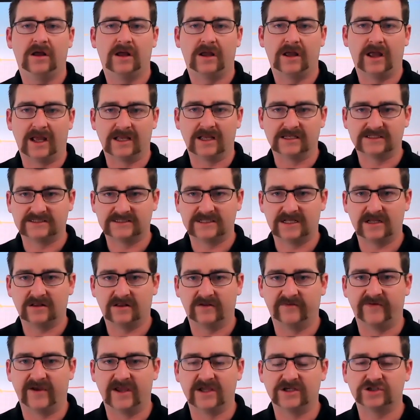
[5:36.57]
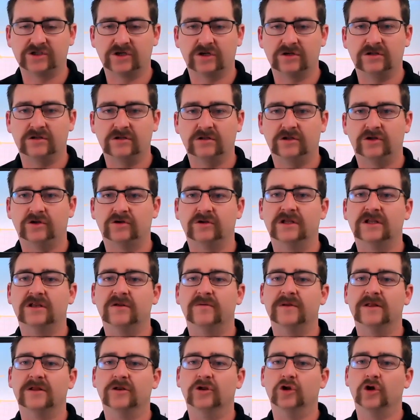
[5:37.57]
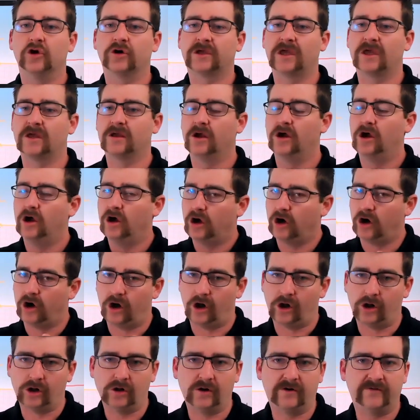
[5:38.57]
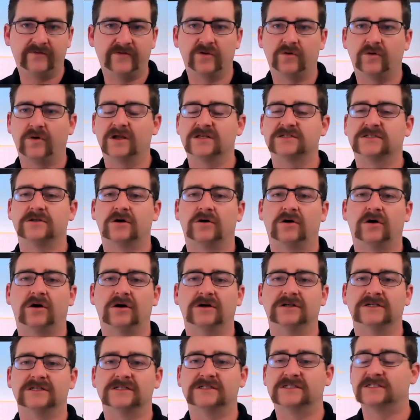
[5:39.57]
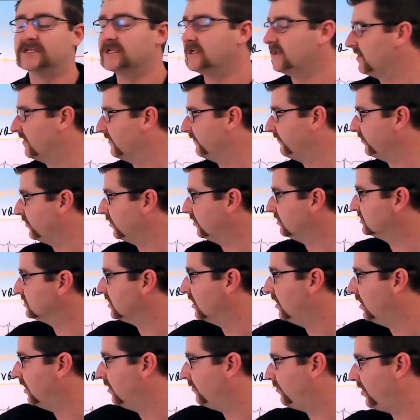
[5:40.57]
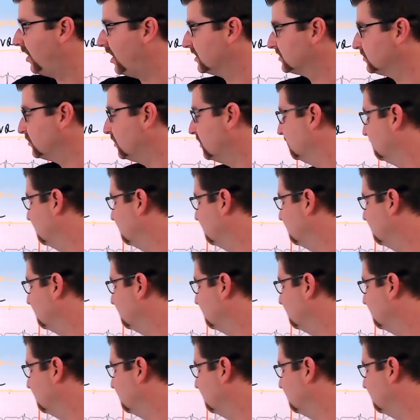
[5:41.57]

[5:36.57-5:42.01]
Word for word: S T elevation, you need to be looking all over the rest of the heart to see if there's possibly